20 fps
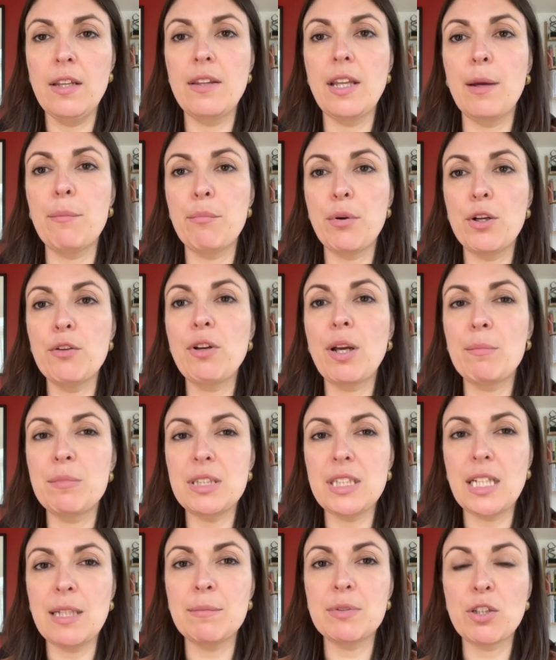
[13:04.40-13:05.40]
that programme
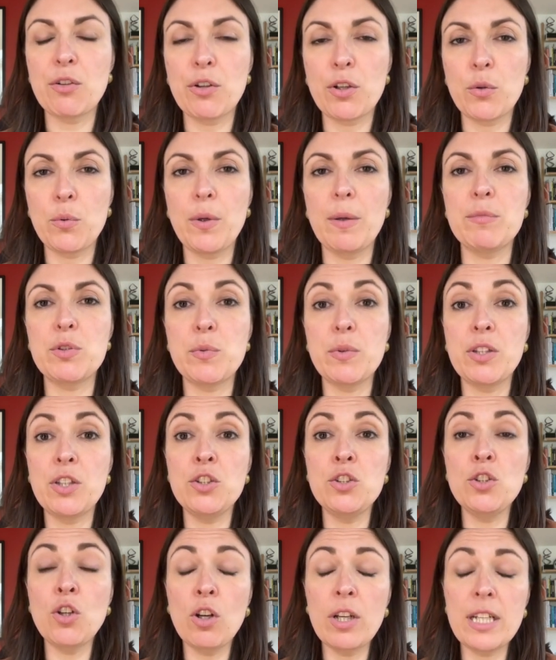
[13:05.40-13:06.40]
teams are equipped with the
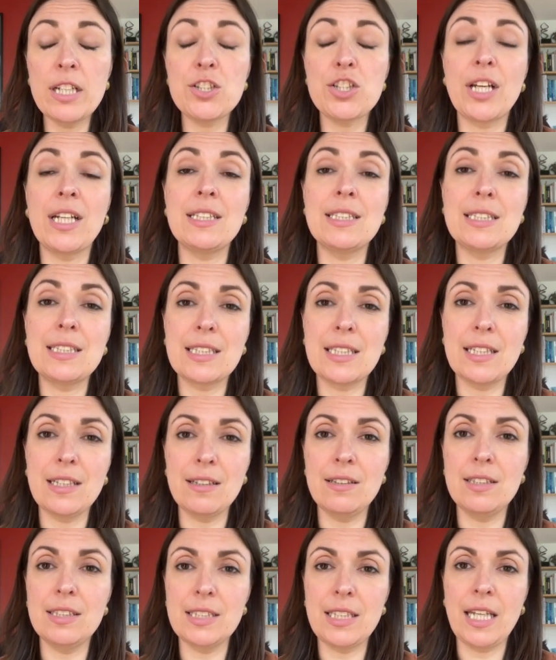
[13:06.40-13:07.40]
knowledge and
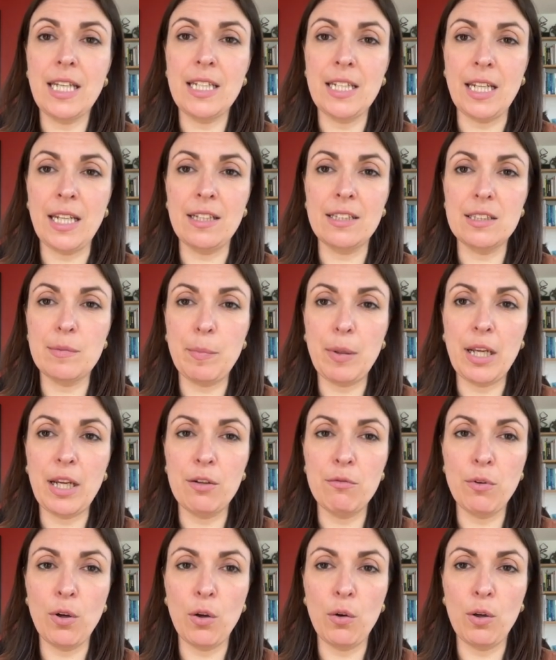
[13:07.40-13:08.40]
skills they need to play
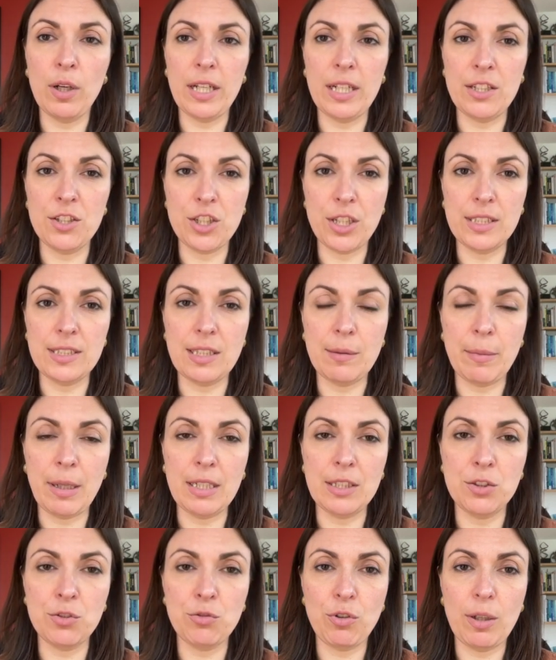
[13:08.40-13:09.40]
a role in GESI
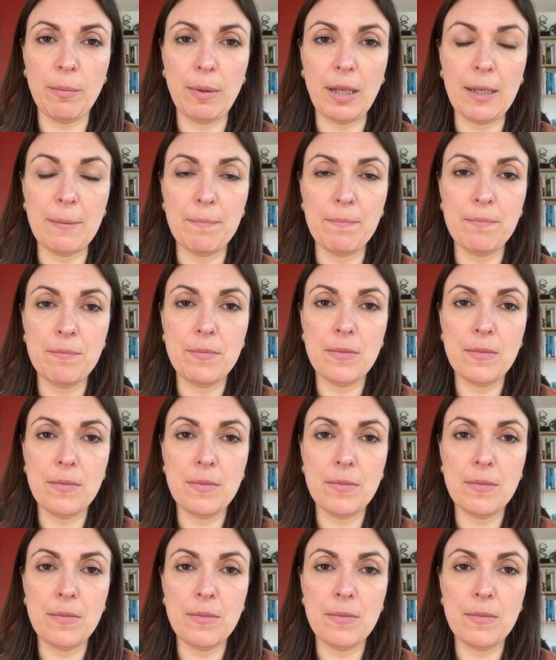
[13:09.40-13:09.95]
mainstreaming.